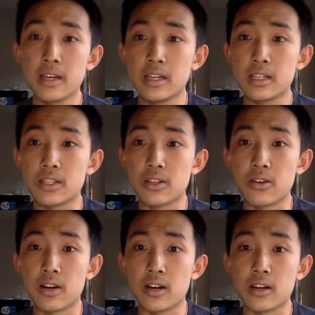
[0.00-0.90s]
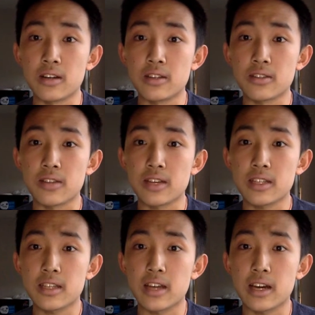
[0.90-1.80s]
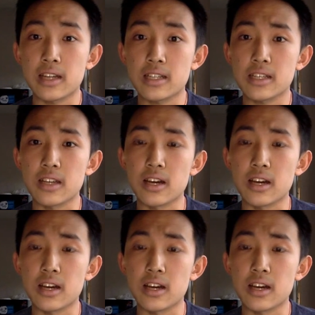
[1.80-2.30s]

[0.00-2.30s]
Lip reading: So that's that.